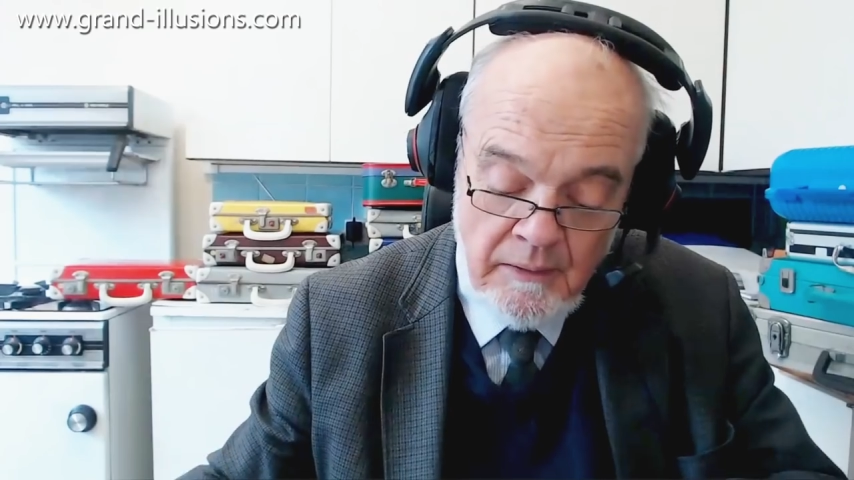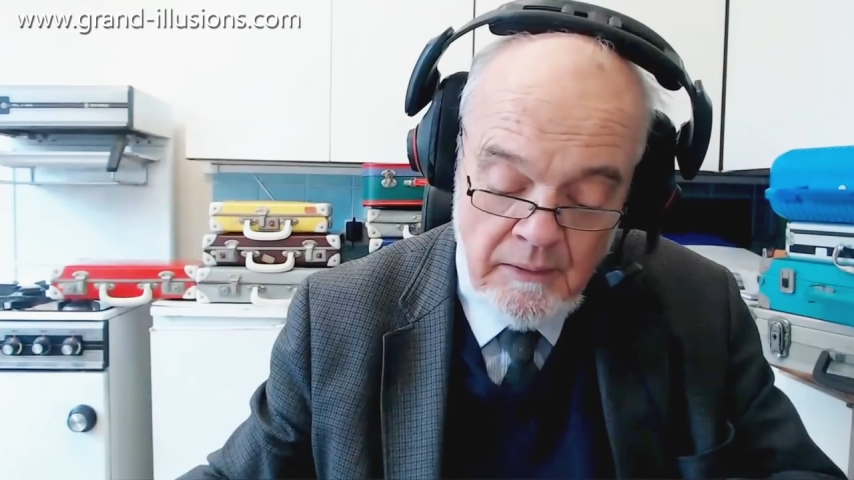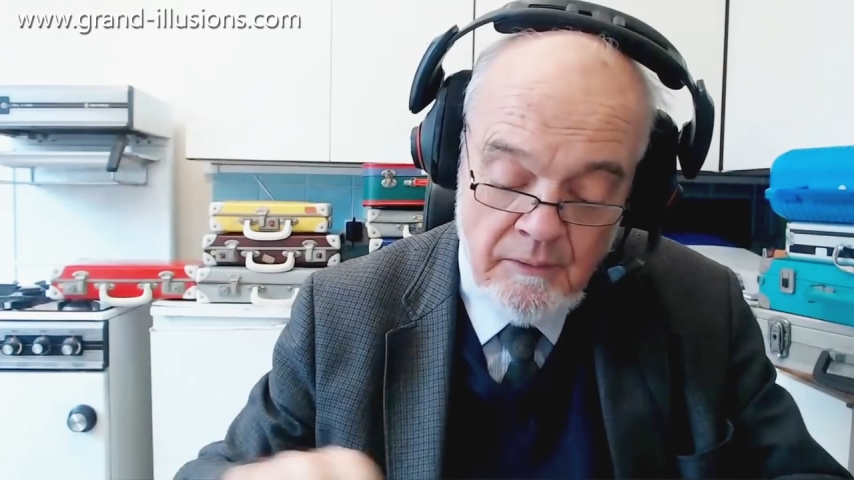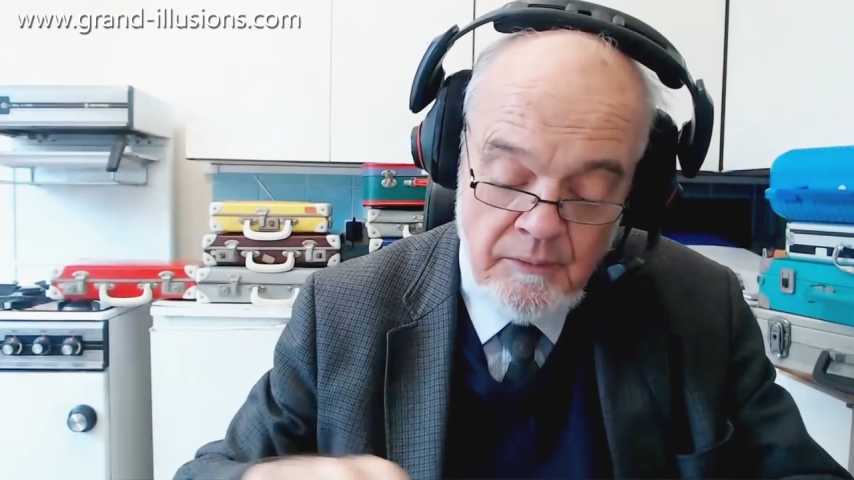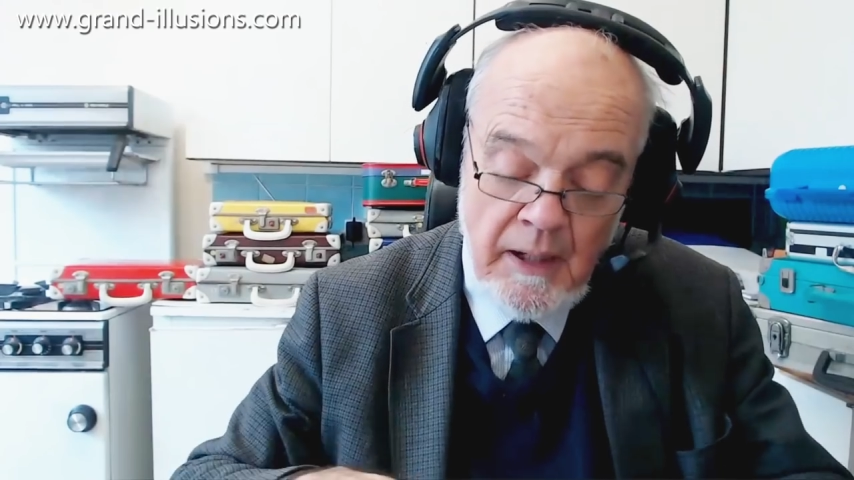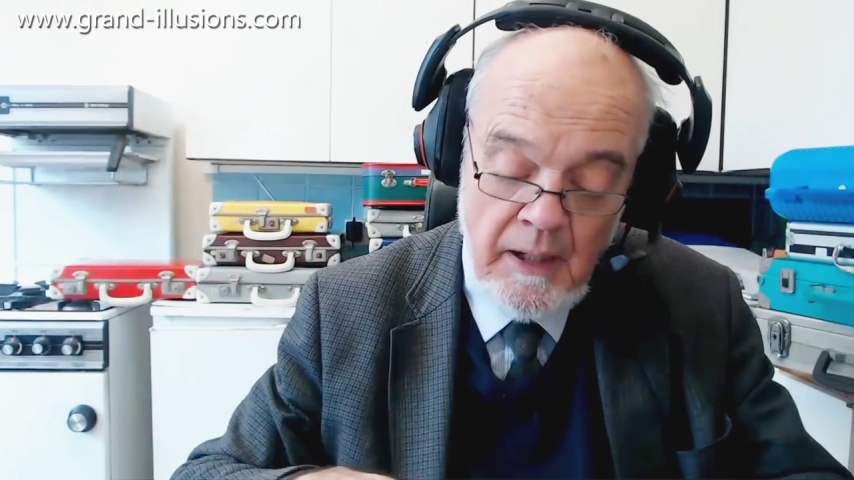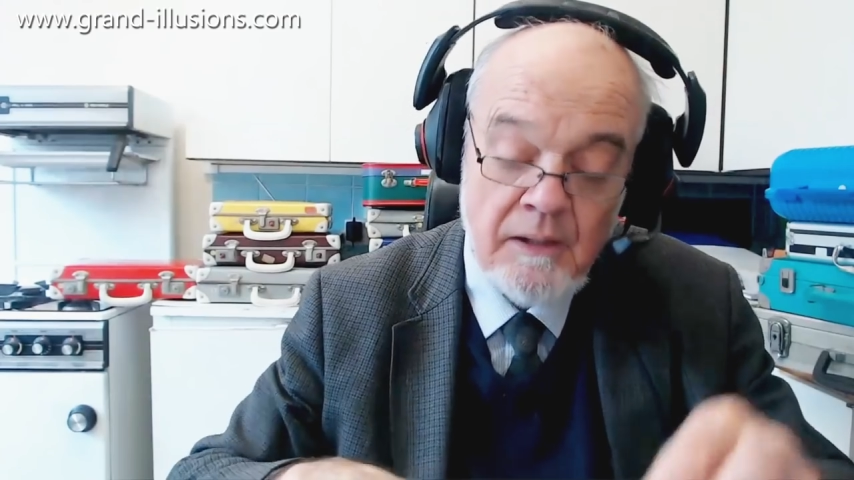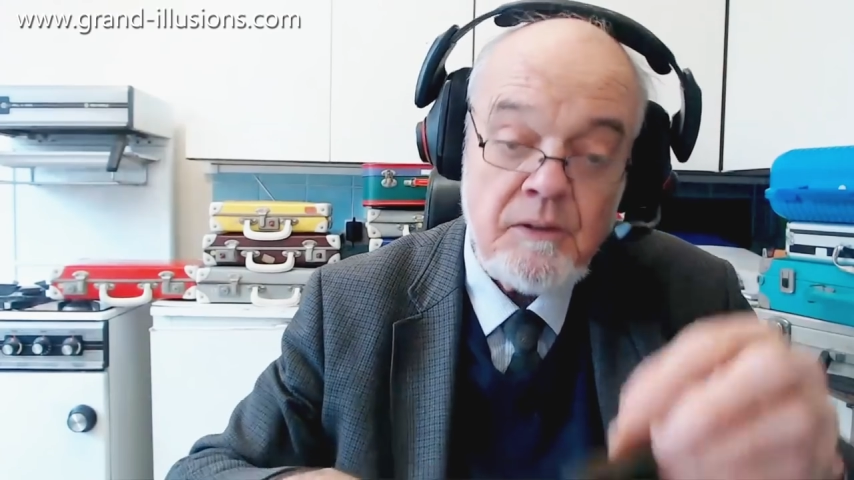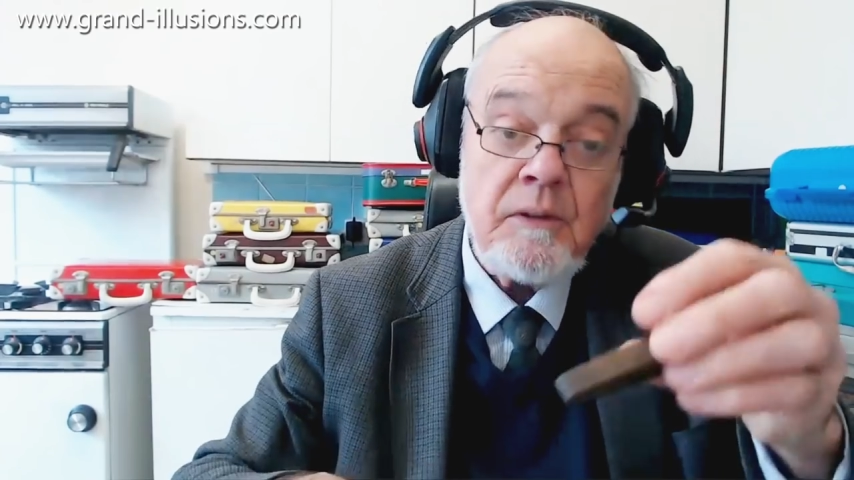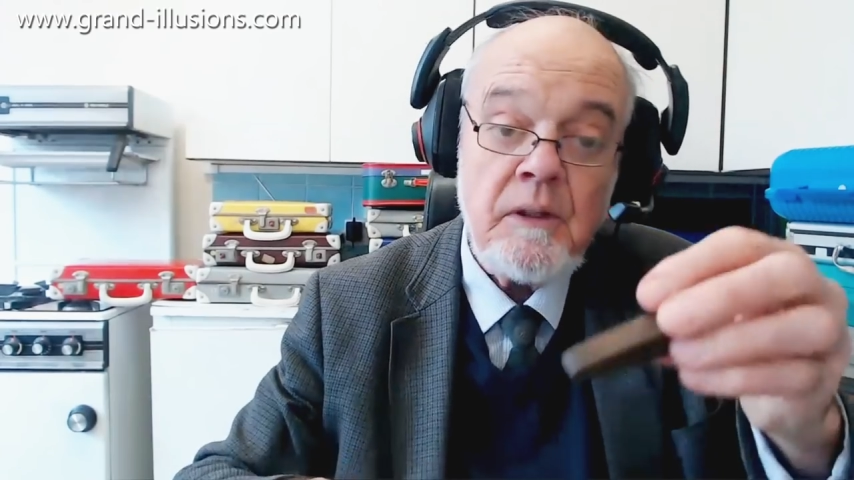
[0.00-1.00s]
that,
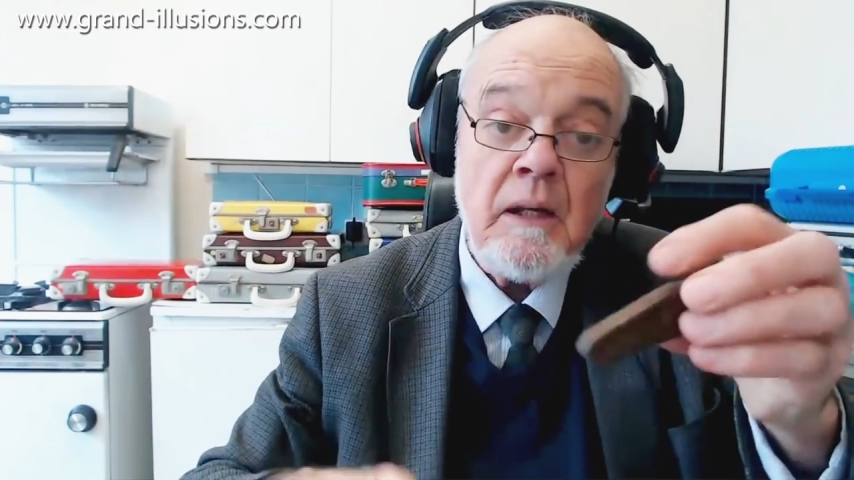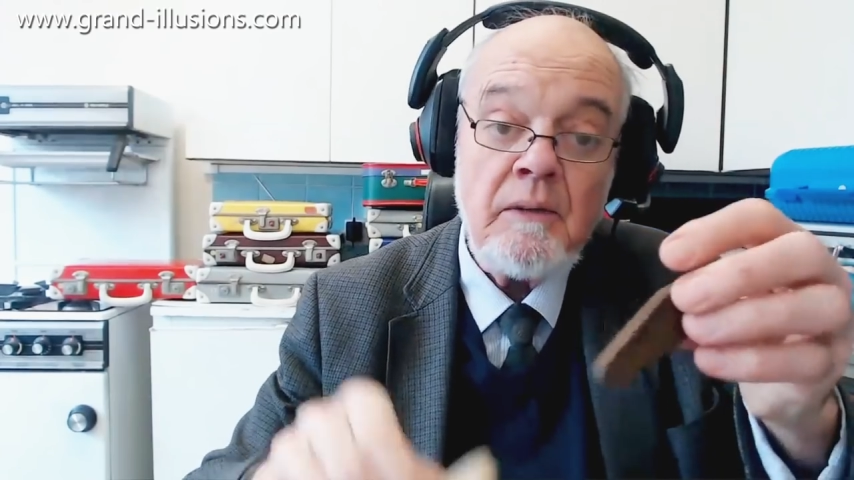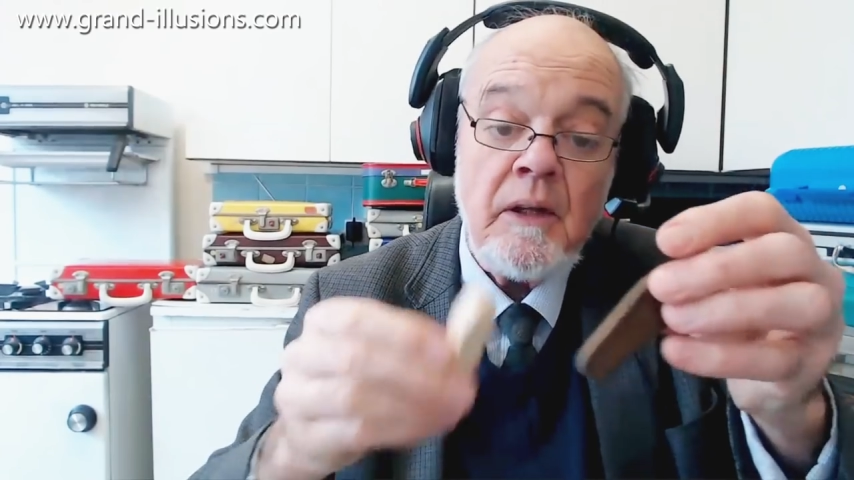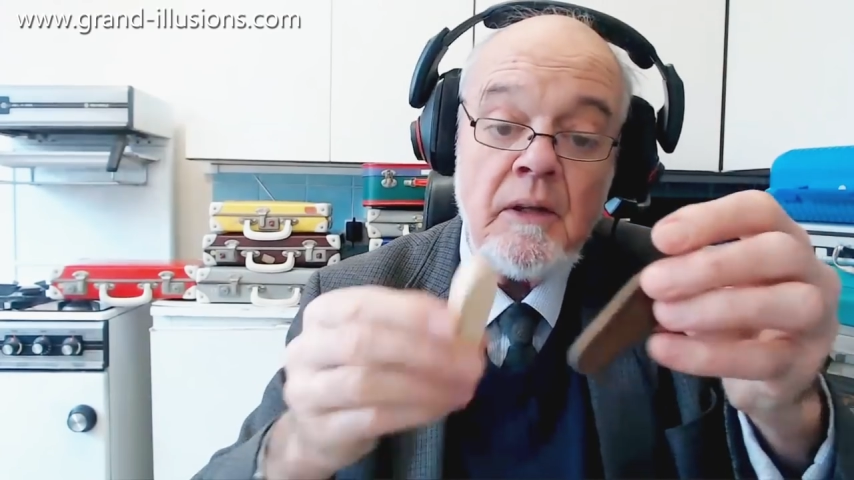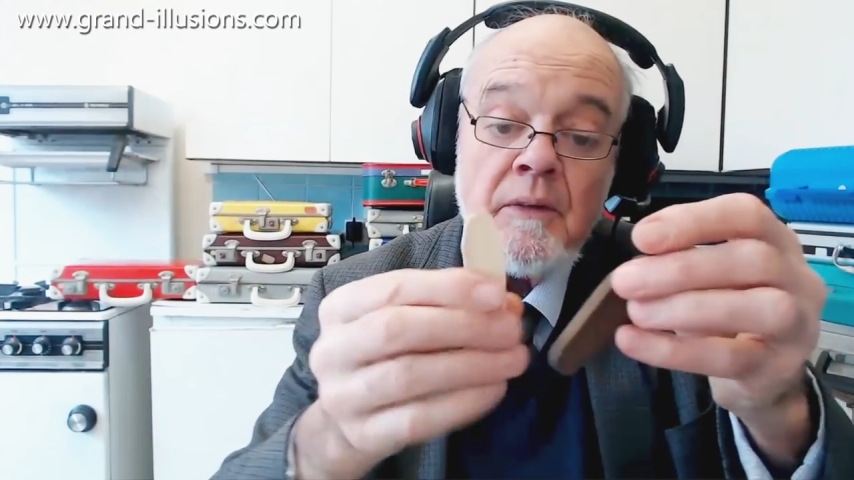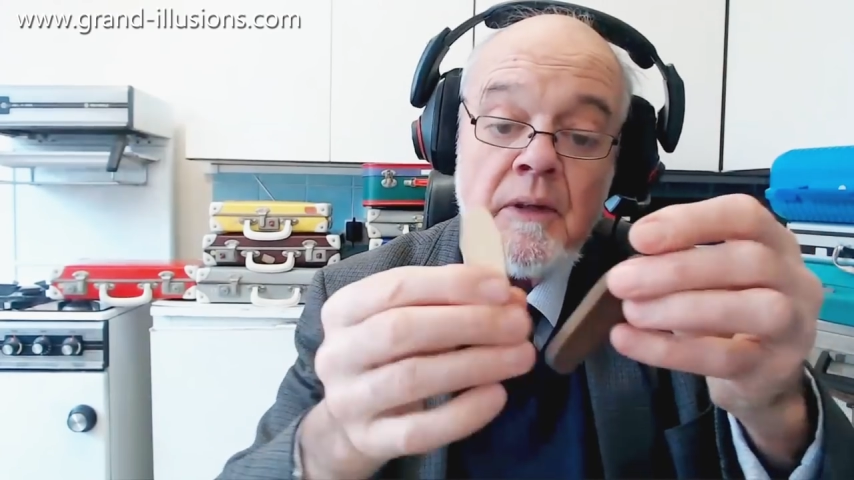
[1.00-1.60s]
that and then